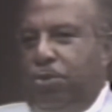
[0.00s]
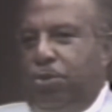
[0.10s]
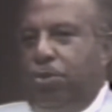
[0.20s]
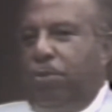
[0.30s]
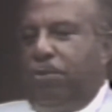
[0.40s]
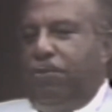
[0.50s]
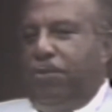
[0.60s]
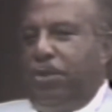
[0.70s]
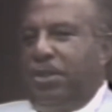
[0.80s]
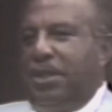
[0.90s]
two of the
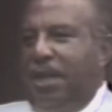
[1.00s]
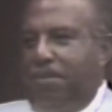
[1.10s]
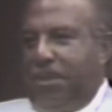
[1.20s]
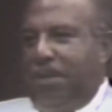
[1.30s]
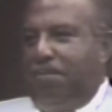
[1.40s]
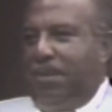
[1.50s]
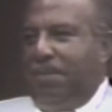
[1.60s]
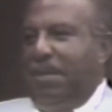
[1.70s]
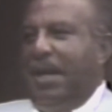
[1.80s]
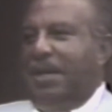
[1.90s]
first
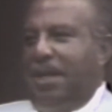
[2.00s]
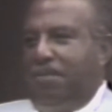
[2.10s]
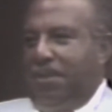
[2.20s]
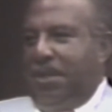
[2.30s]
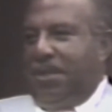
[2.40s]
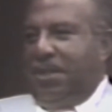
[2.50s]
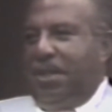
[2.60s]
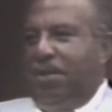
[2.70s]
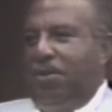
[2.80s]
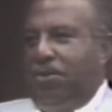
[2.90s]
black deputies
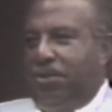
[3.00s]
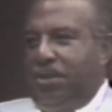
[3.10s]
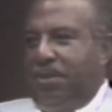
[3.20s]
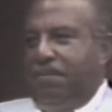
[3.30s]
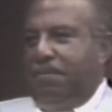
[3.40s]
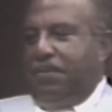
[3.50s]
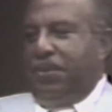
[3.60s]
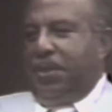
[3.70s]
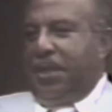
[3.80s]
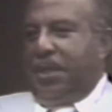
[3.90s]
in Austin
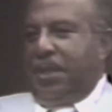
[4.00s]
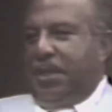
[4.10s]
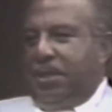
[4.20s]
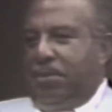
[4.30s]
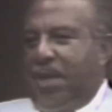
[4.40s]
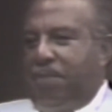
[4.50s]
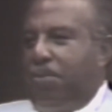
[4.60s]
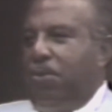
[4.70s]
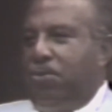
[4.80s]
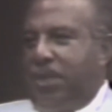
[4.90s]
to write
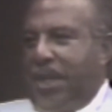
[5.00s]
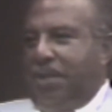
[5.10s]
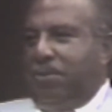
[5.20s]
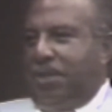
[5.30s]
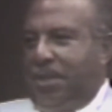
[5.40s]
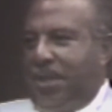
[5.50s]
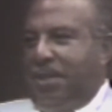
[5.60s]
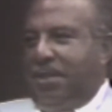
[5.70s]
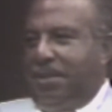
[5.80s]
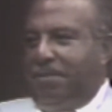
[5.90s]
poll tax
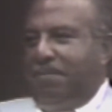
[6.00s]
receipts.